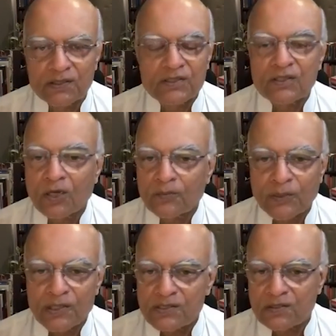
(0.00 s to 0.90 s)
It's not
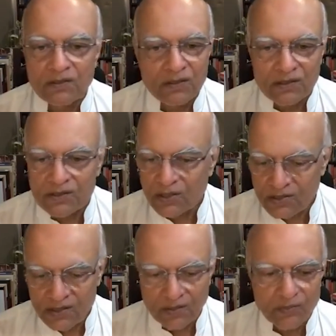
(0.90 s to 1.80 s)
personal. It's
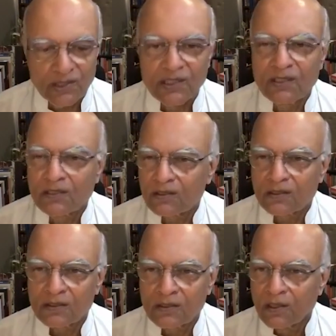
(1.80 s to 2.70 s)
not some
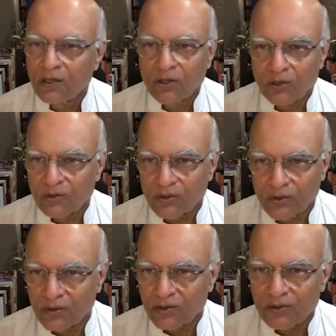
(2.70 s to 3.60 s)
leader
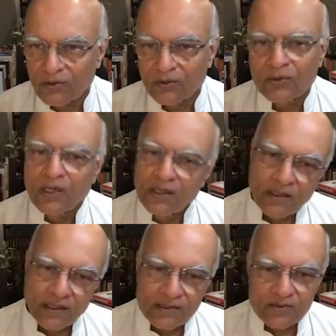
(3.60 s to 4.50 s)
or, you know,
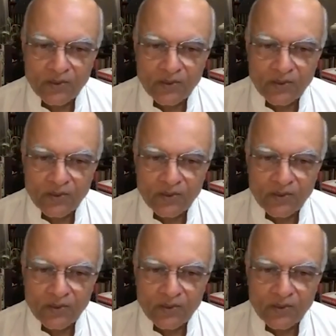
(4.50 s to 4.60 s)
yes,